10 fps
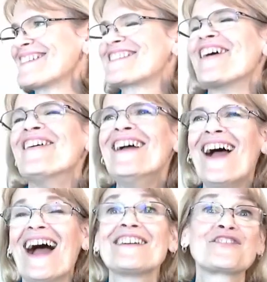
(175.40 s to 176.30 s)
so,
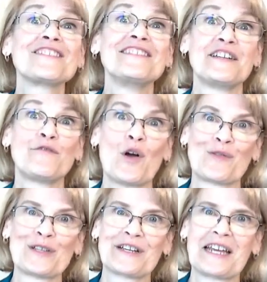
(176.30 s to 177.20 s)
I actually live
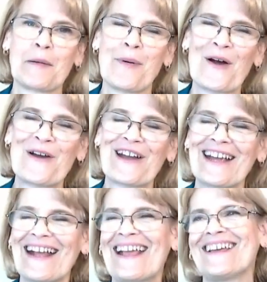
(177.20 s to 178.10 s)
overlooking a park,
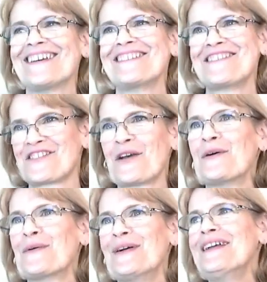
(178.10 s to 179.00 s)
and
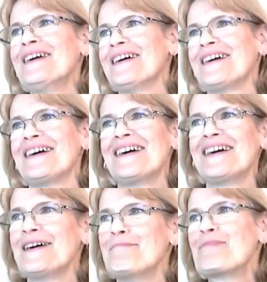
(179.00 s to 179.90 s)
so
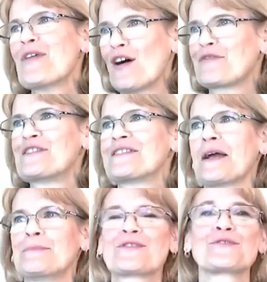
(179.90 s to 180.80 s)
um,
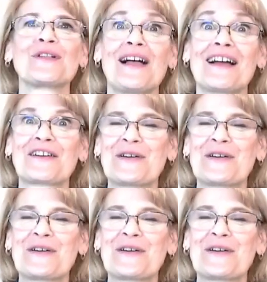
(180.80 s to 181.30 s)
oftentimes there's a lot